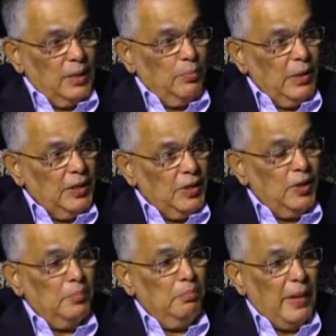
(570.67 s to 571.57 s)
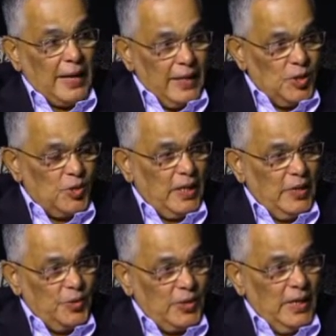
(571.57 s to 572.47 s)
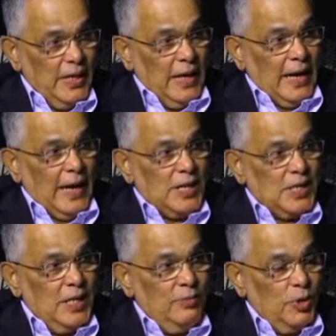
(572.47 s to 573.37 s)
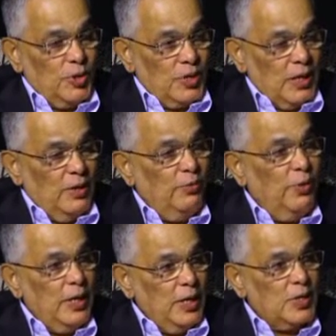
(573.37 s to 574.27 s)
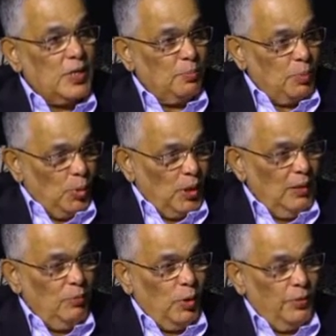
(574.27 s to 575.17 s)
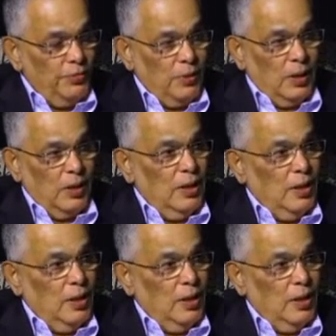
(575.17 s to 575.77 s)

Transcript: the ability to manage things, and she was uh, very supportive of uh,